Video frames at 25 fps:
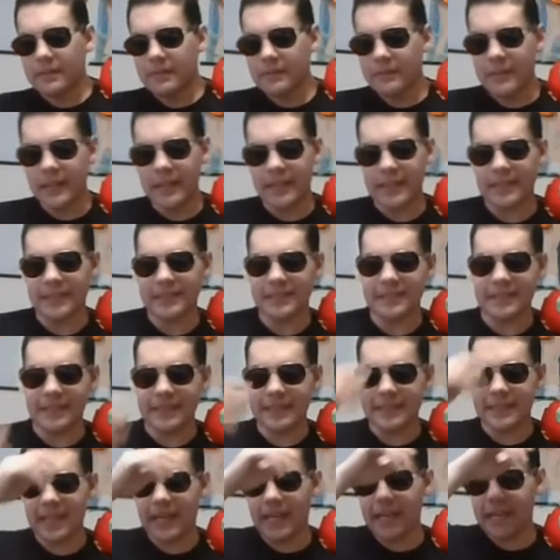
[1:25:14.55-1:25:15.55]
because it's
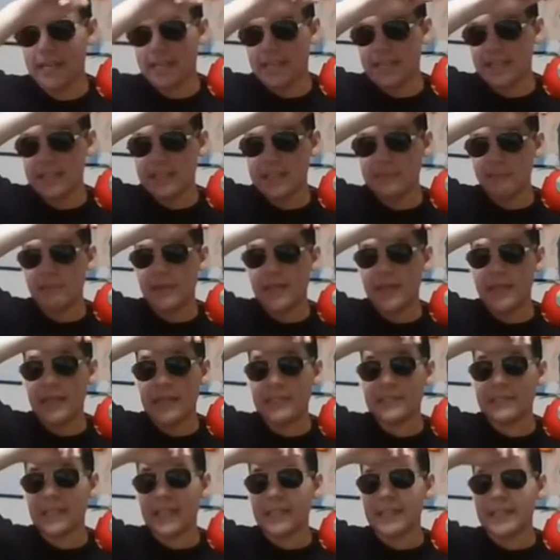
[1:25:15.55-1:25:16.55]
not a,
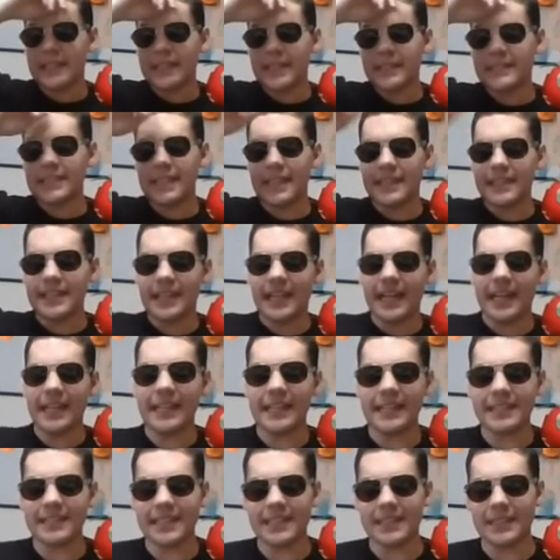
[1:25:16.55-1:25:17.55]
it's not it's not the
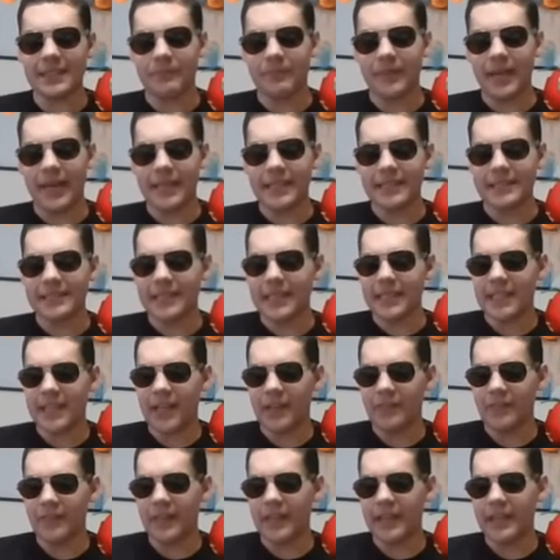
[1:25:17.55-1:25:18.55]
it's not the mindset
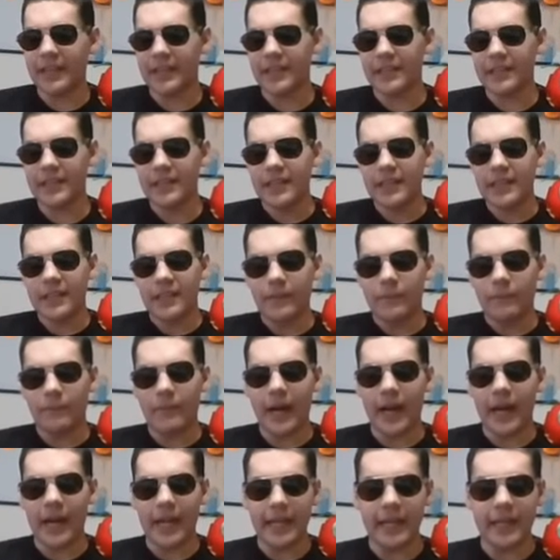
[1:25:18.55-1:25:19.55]
of like
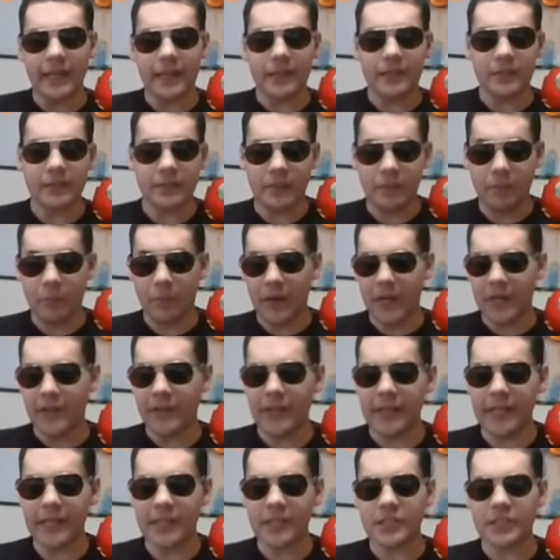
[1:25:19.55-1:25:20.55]
my
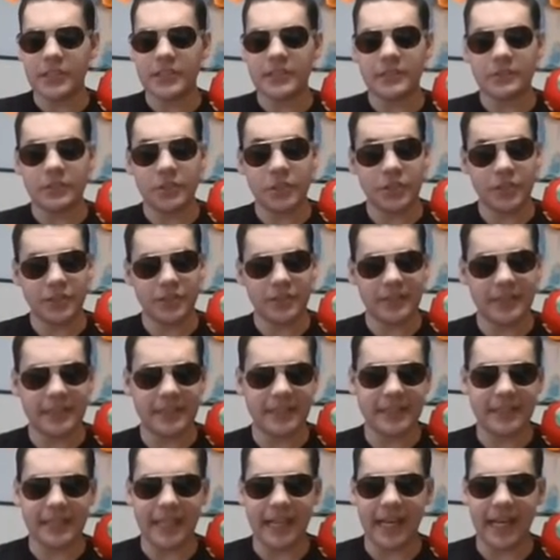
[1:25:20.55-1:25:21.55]
wearing in sh- shoes
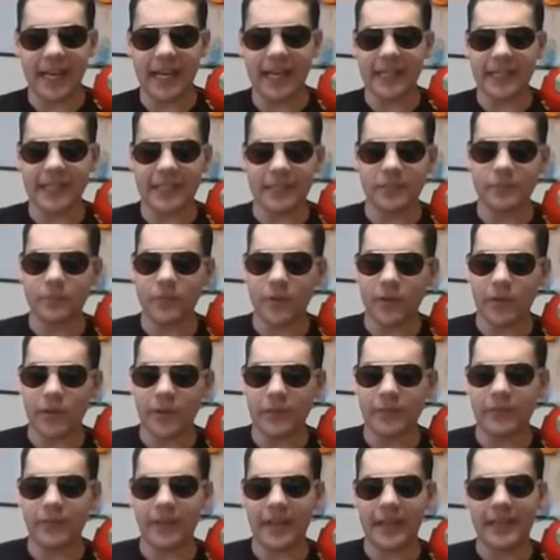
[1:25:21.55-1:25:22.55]
inside is more
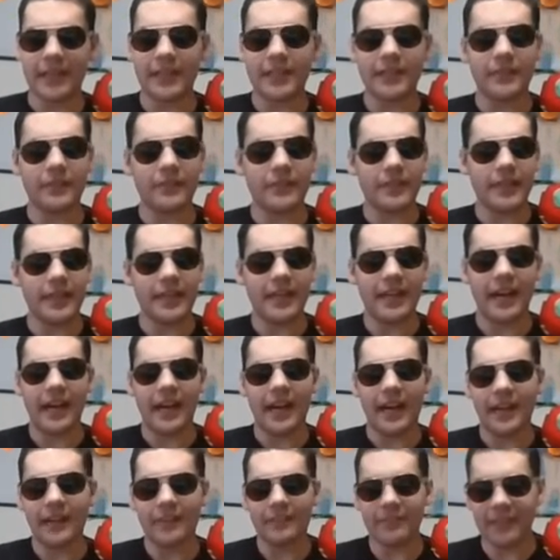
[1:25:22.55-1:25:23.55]
effective than
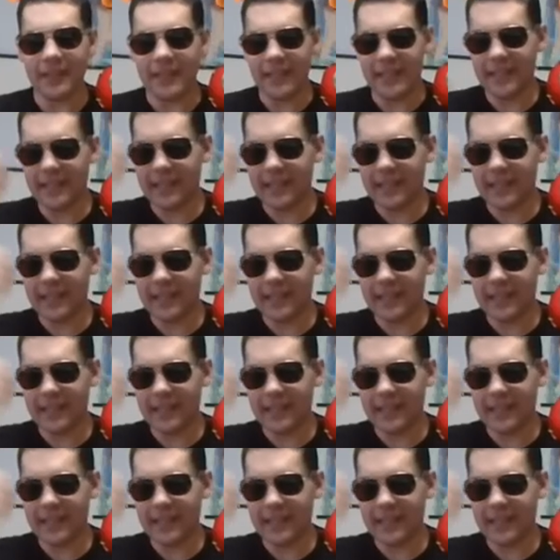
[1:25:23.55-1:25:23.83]
not, right?